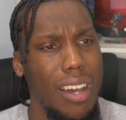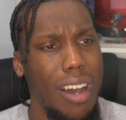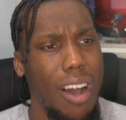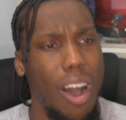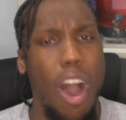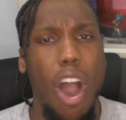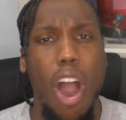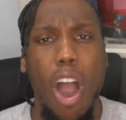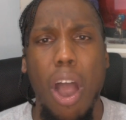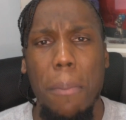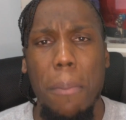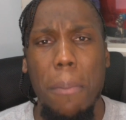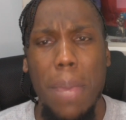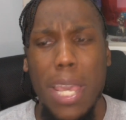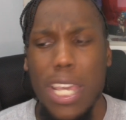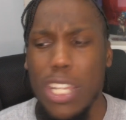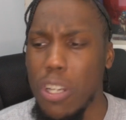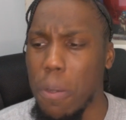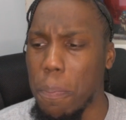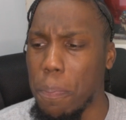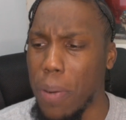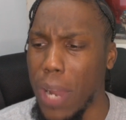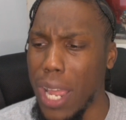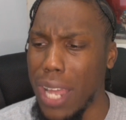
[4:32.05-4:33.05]
All men
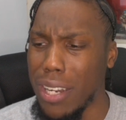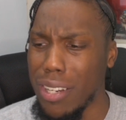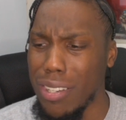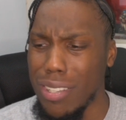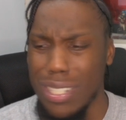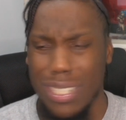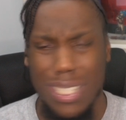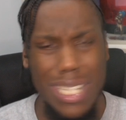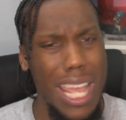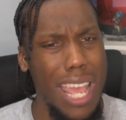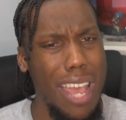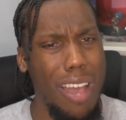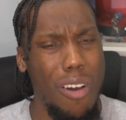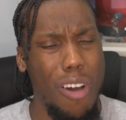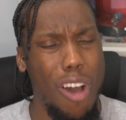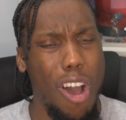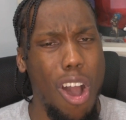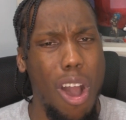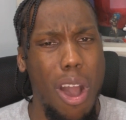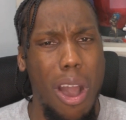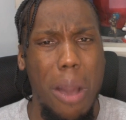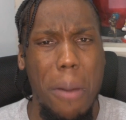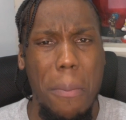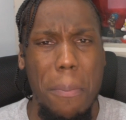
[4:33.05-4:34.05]
are predators now?
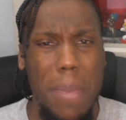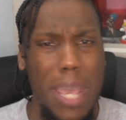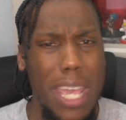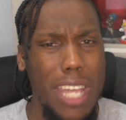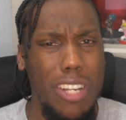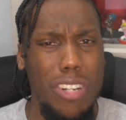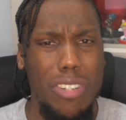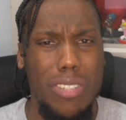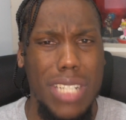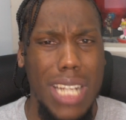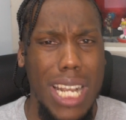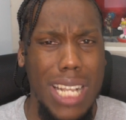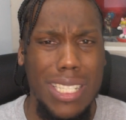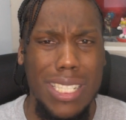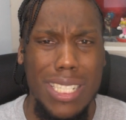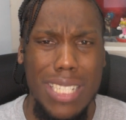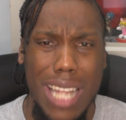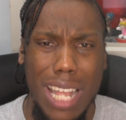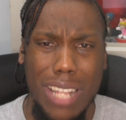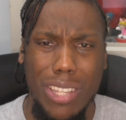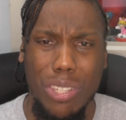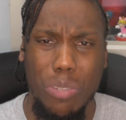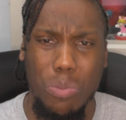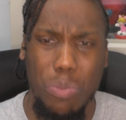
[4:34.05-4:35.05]
All men are chasing
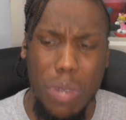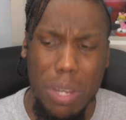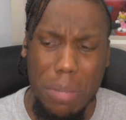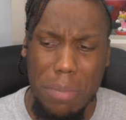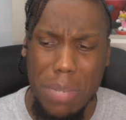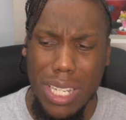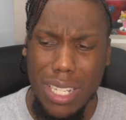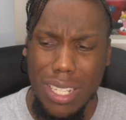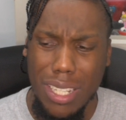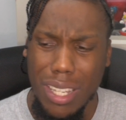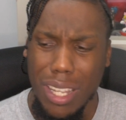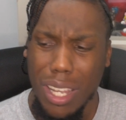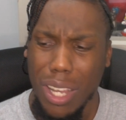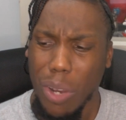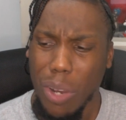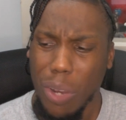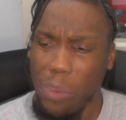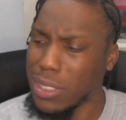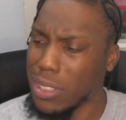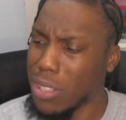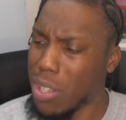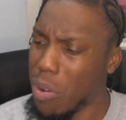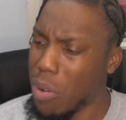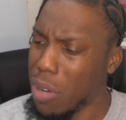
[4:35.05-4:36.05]
after women?
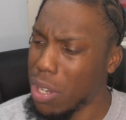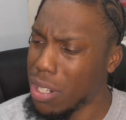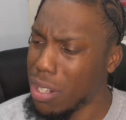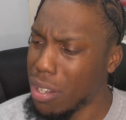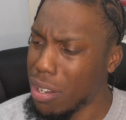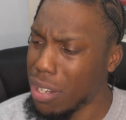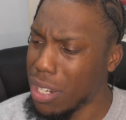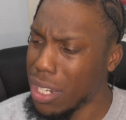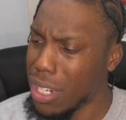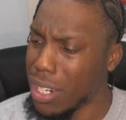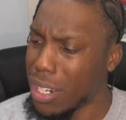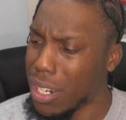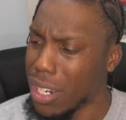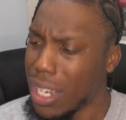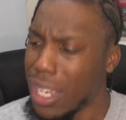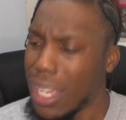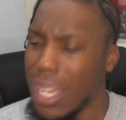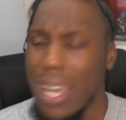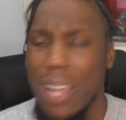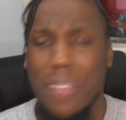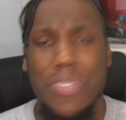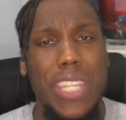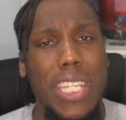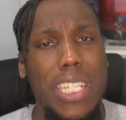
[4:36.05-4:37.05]
What's going on here?
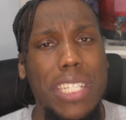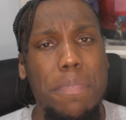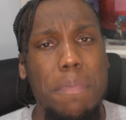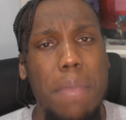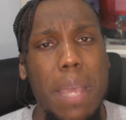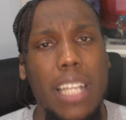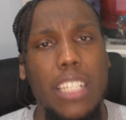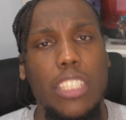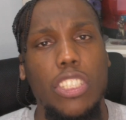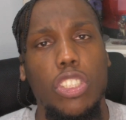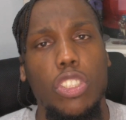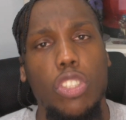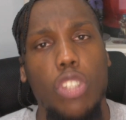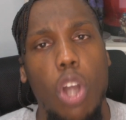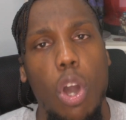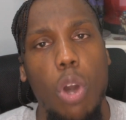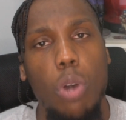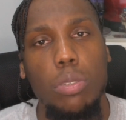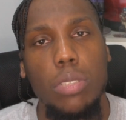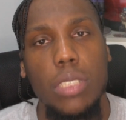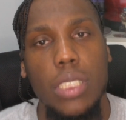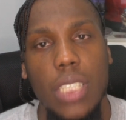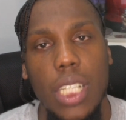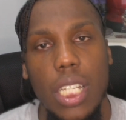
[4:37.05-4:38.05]
This makes
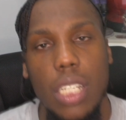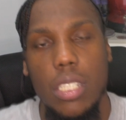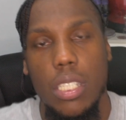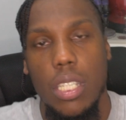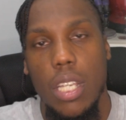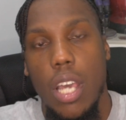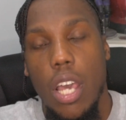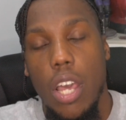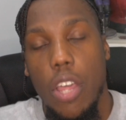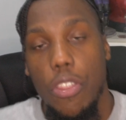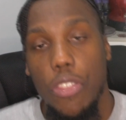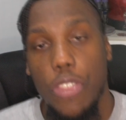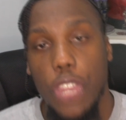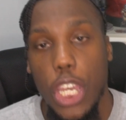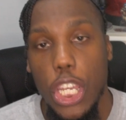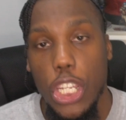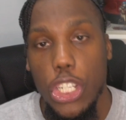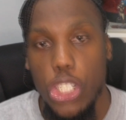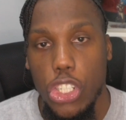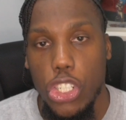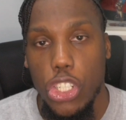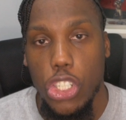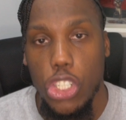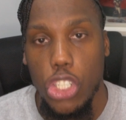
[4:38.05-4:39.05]
no sense. This
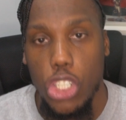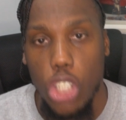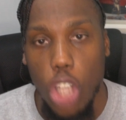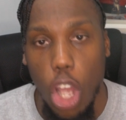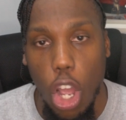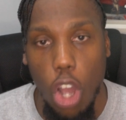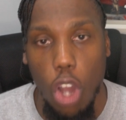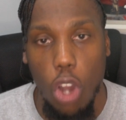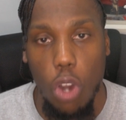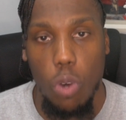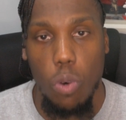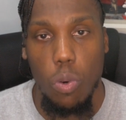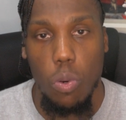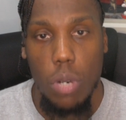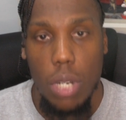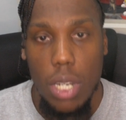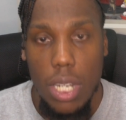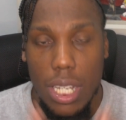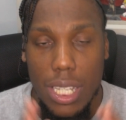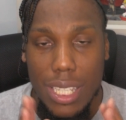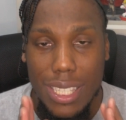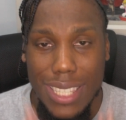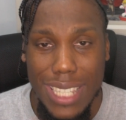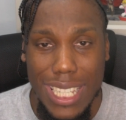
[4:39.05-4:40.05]
show,
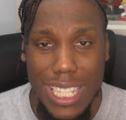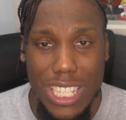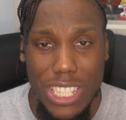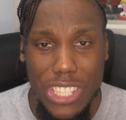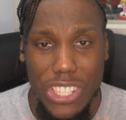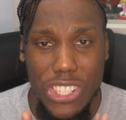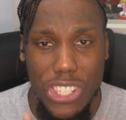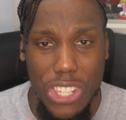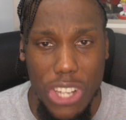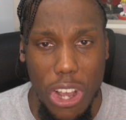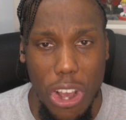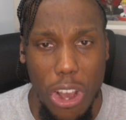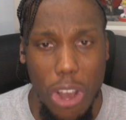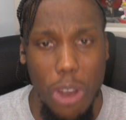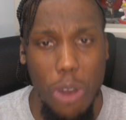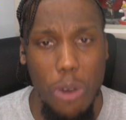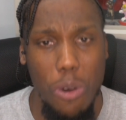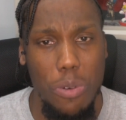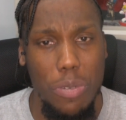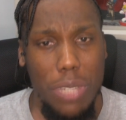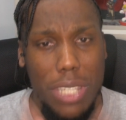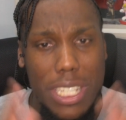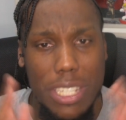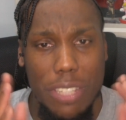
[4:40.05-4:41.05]
this
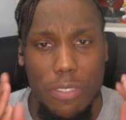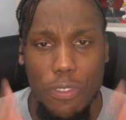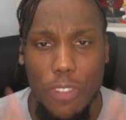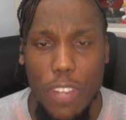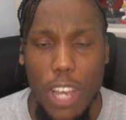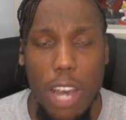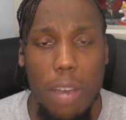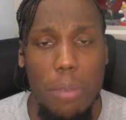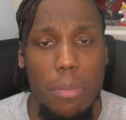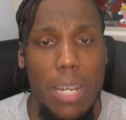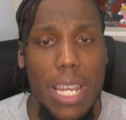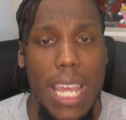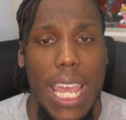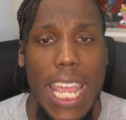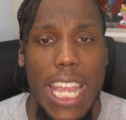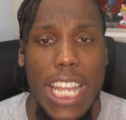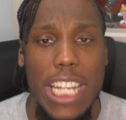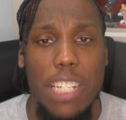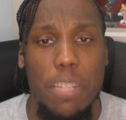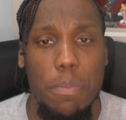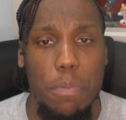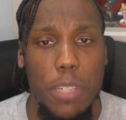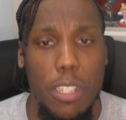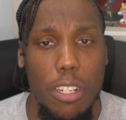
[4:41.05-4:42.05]
Velma
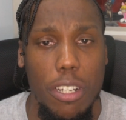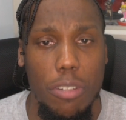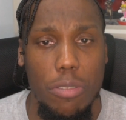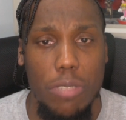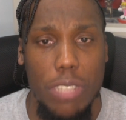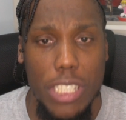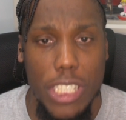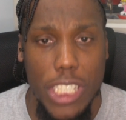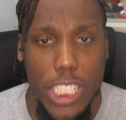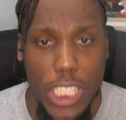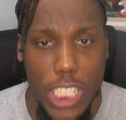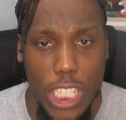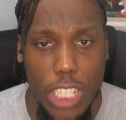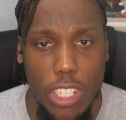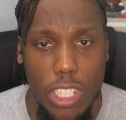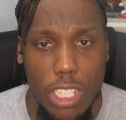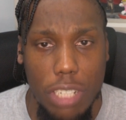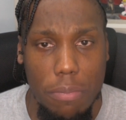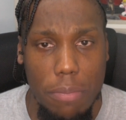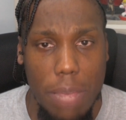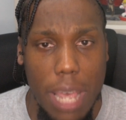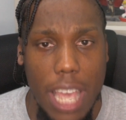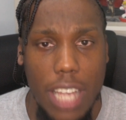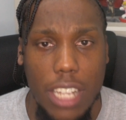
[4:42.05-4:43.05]
HBO Series
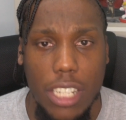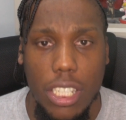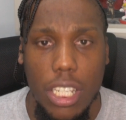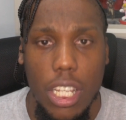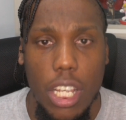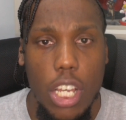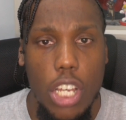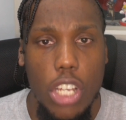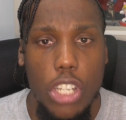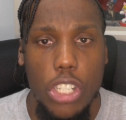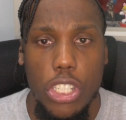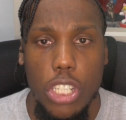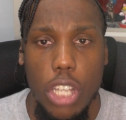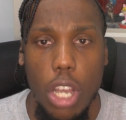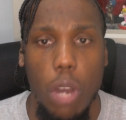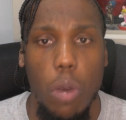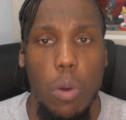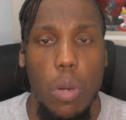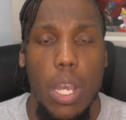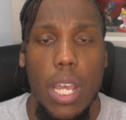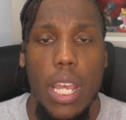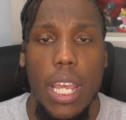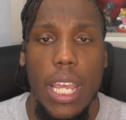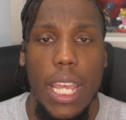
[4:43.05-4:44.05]
Max
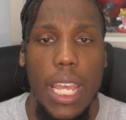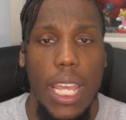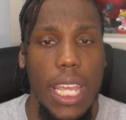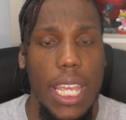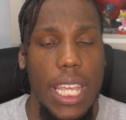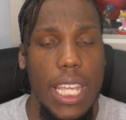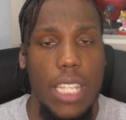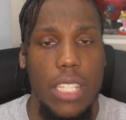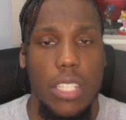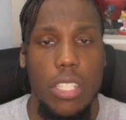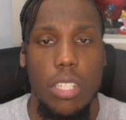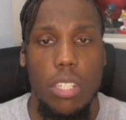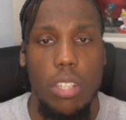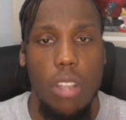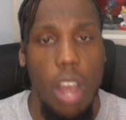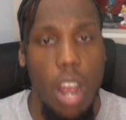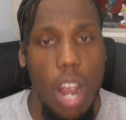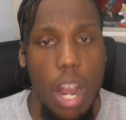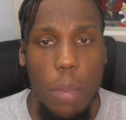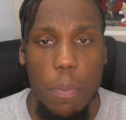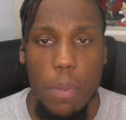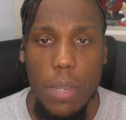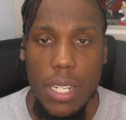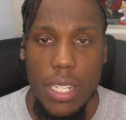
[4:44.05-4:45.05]
show is
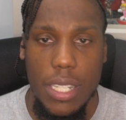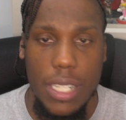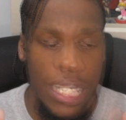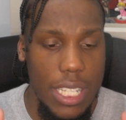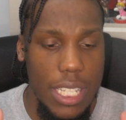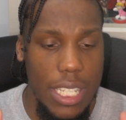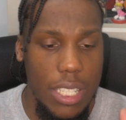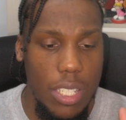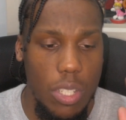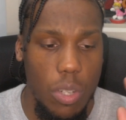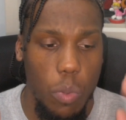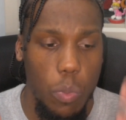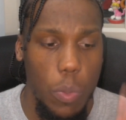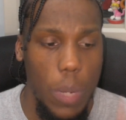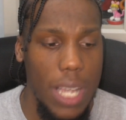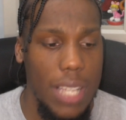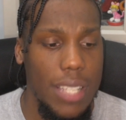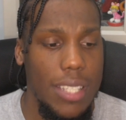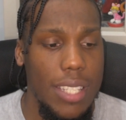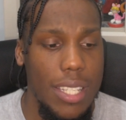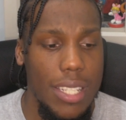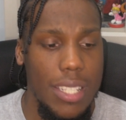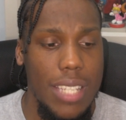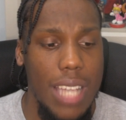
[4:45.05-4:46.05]
garbage. It's a
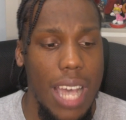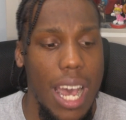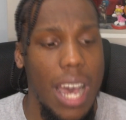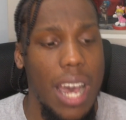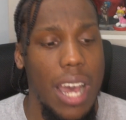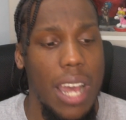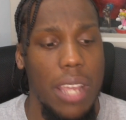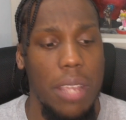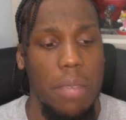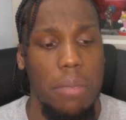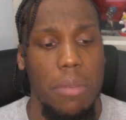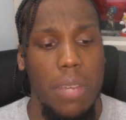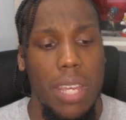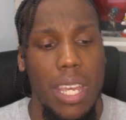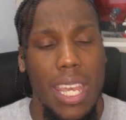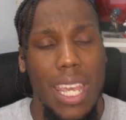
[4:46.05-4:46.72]
waste of time.